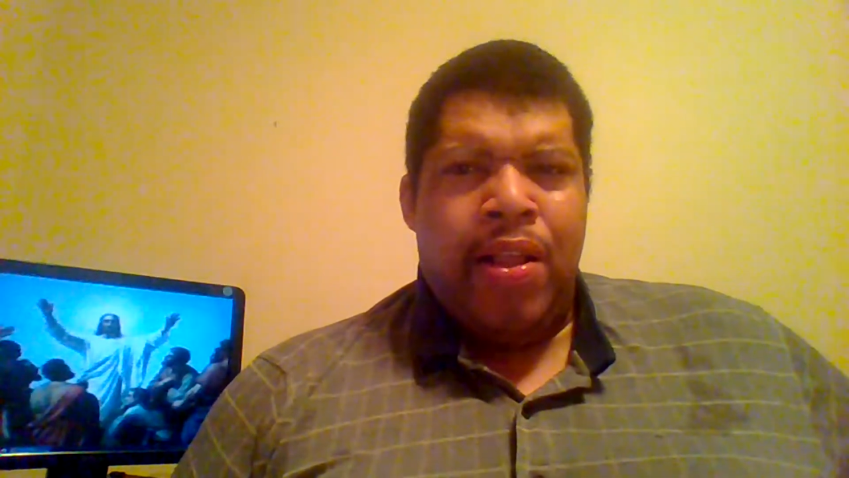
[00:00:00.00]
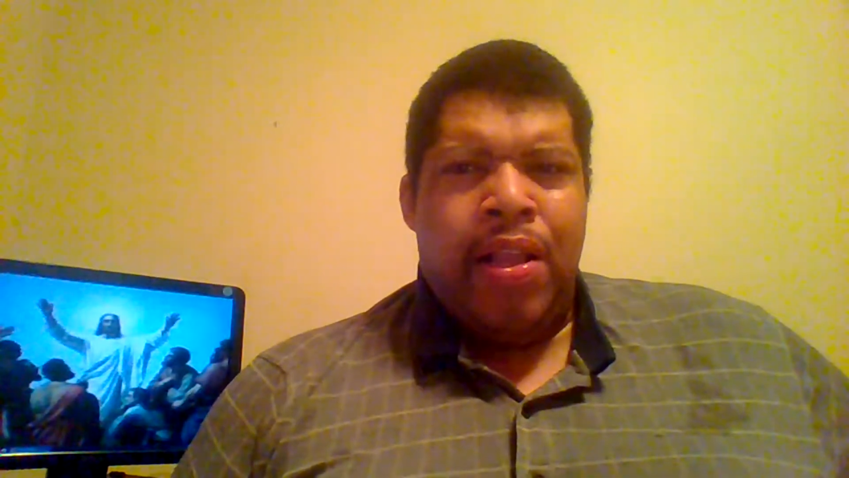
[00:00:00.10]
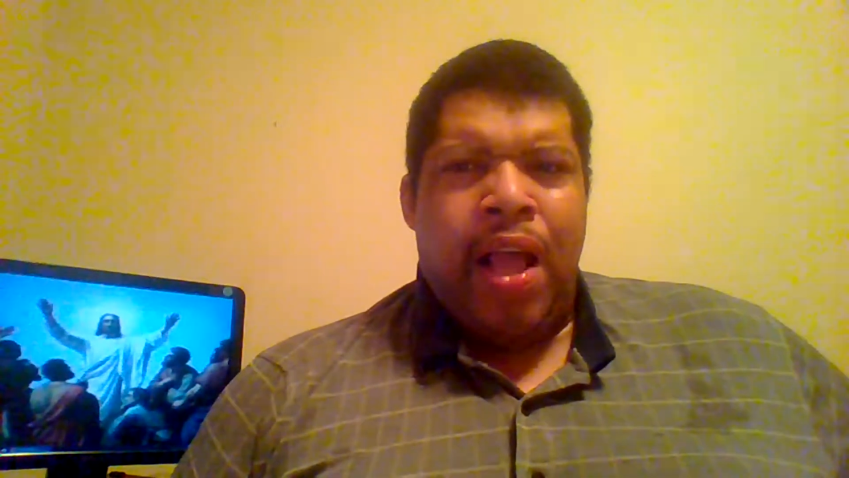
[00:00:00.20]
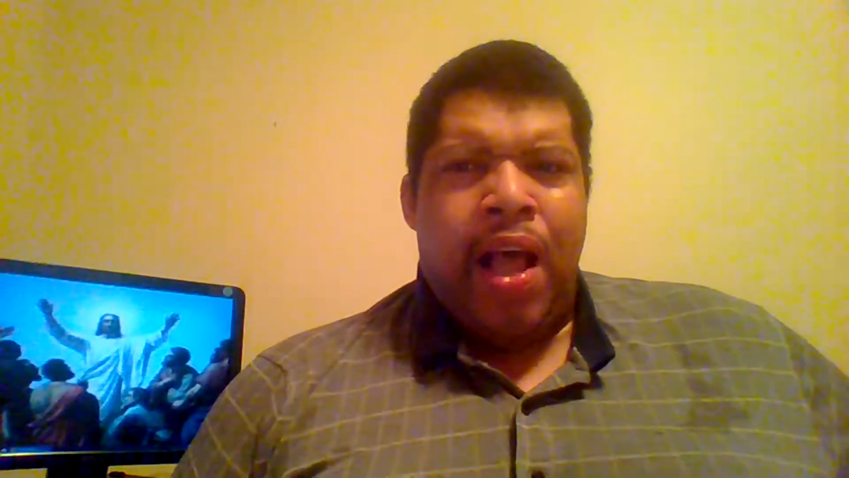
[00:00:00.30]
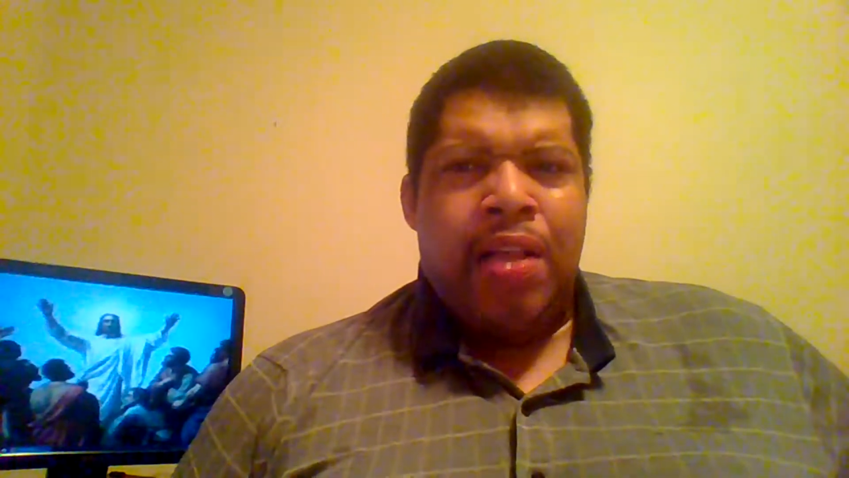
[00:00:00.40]

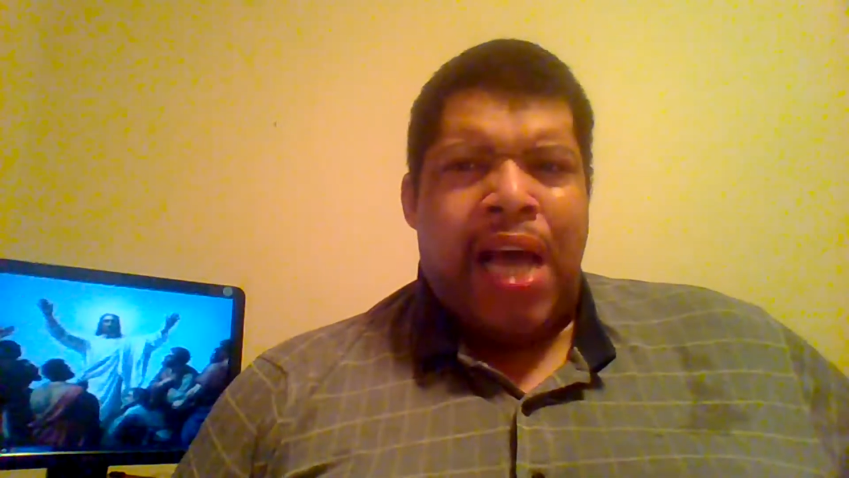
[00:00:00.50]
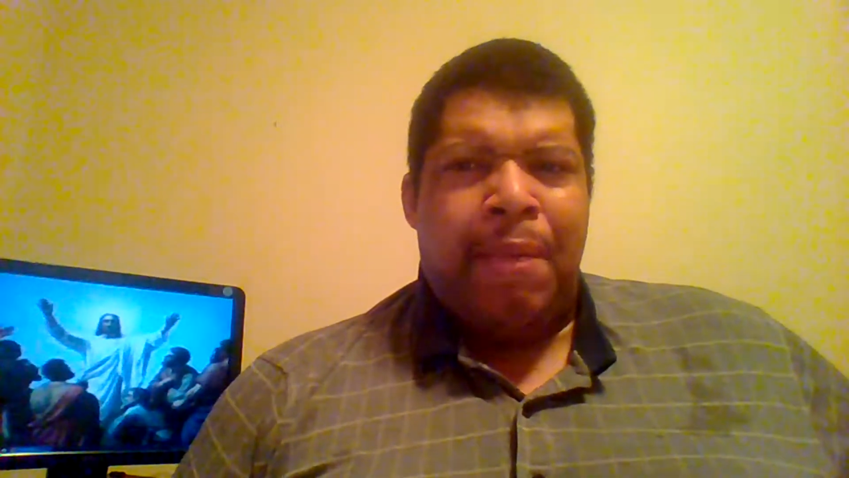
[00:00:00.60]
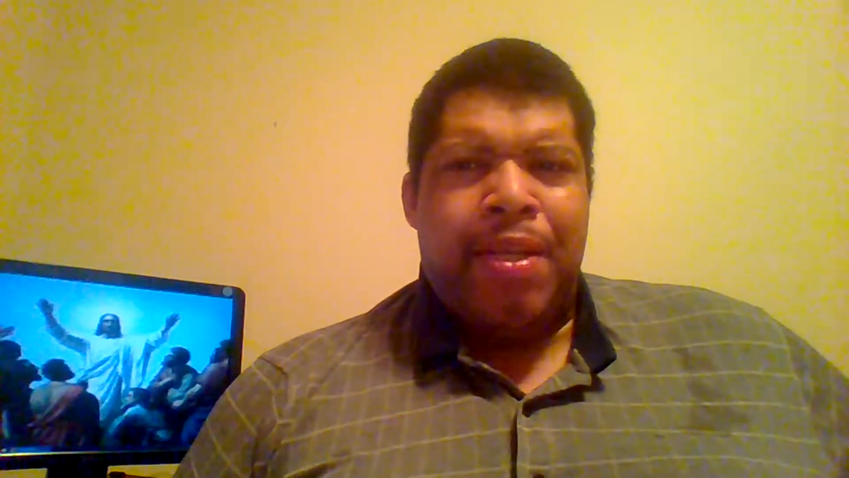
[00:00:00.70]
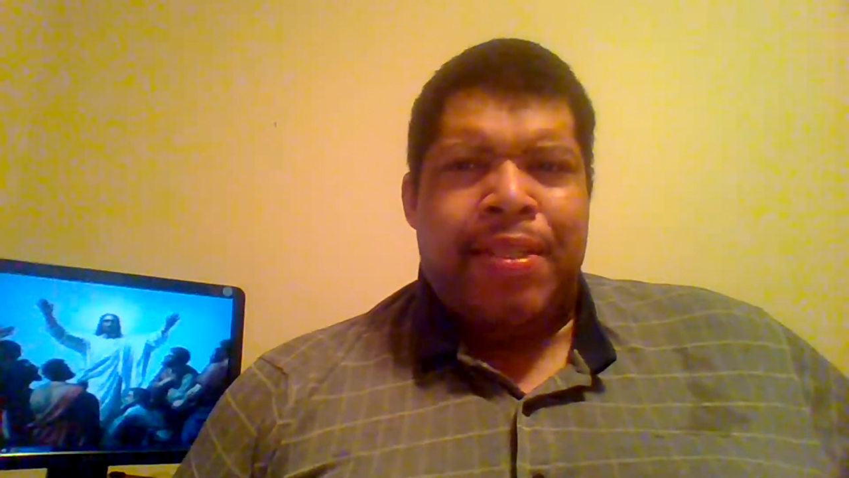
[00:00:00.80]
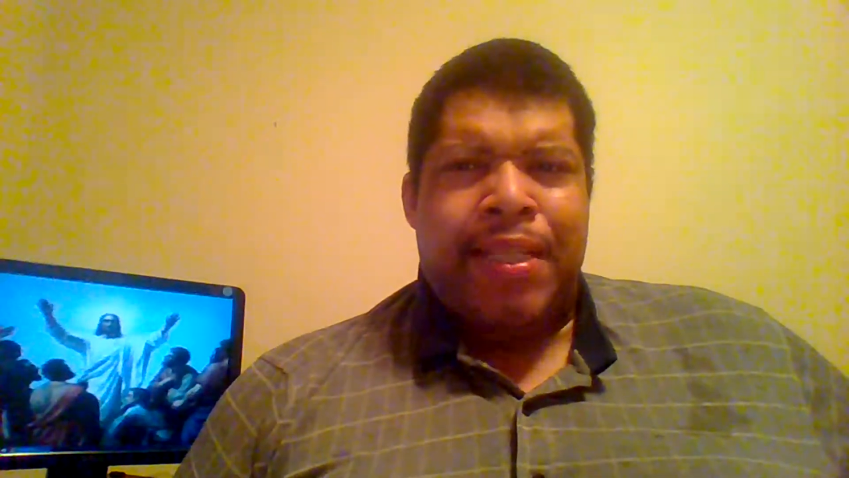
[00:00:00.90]

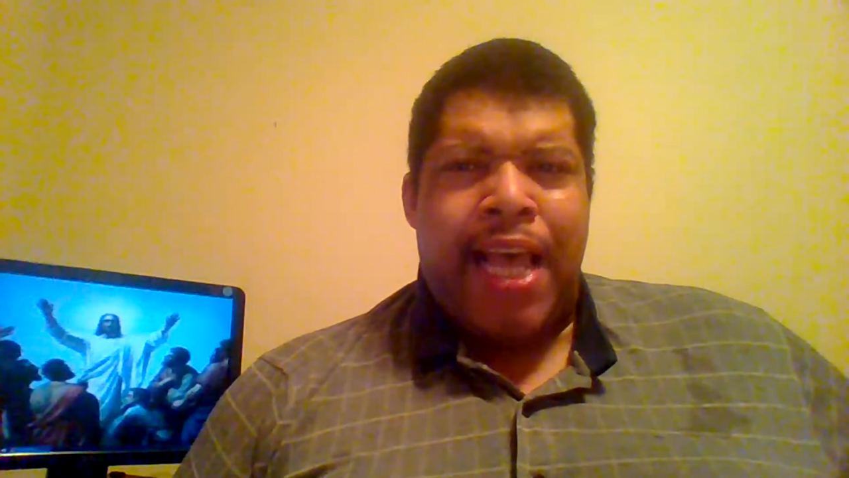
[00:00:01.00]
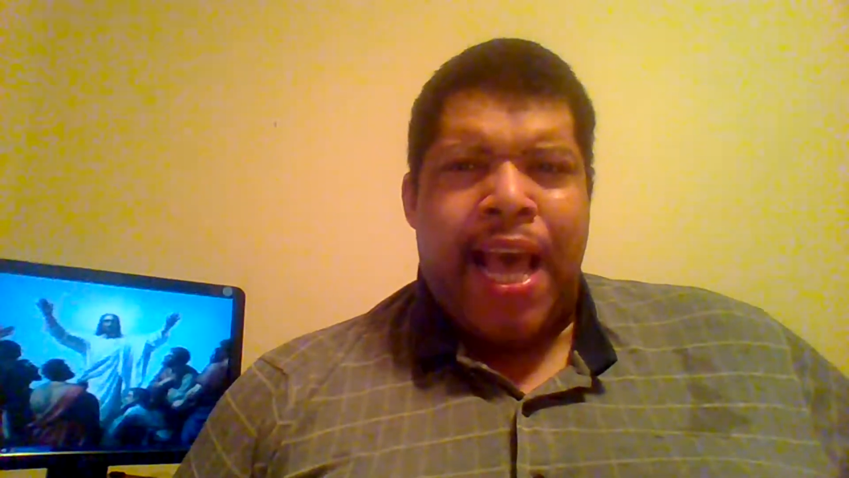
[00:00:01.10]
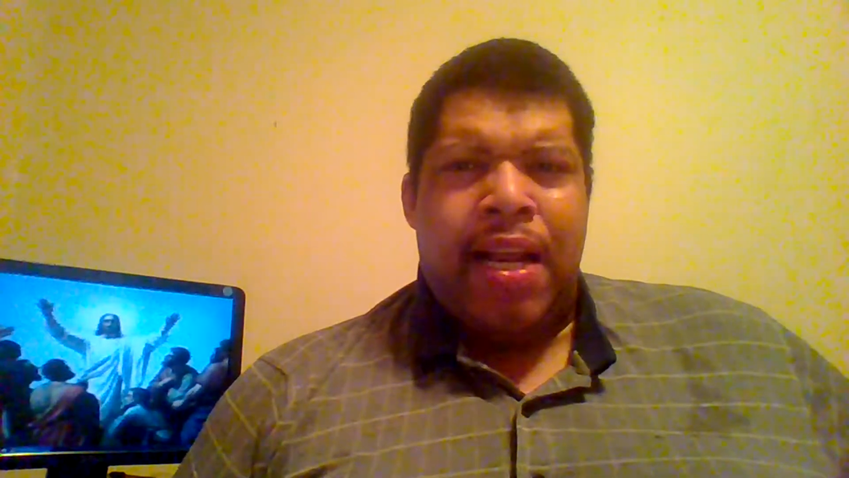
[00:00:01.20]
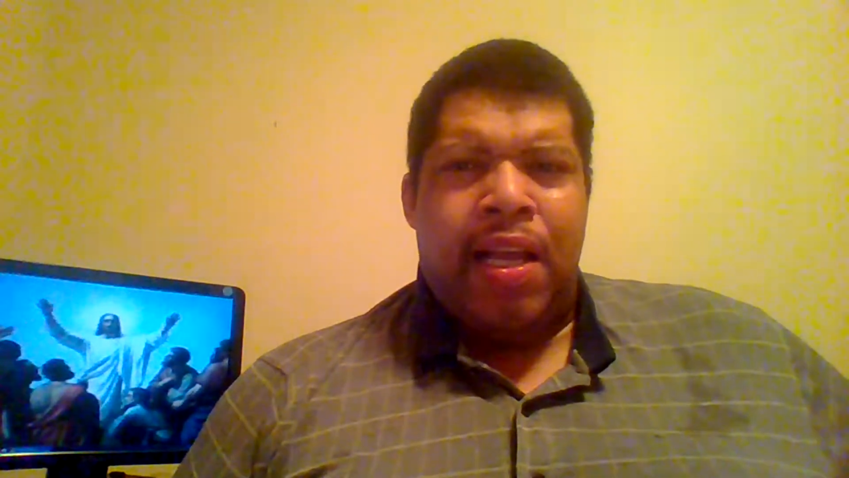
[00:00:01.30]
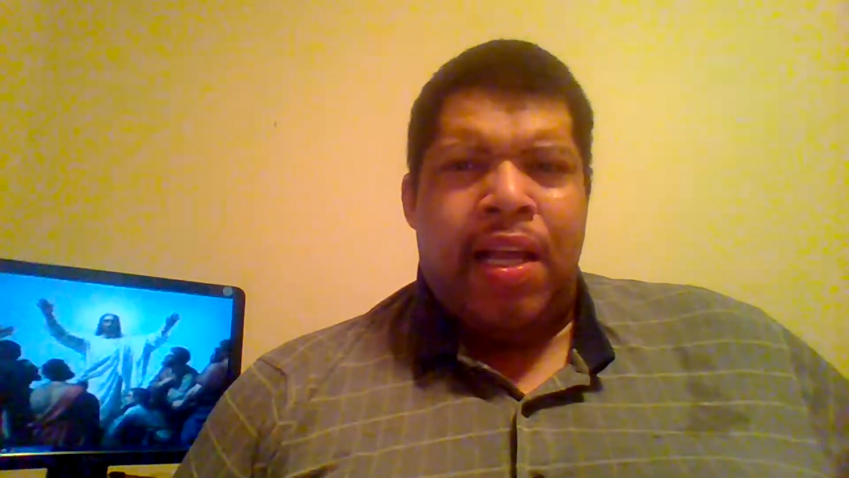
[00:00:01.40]
Thomas
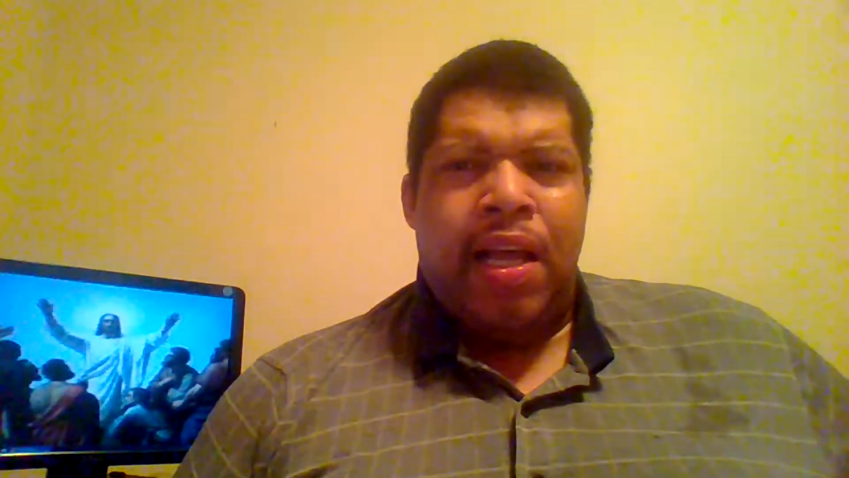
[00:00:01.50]
said,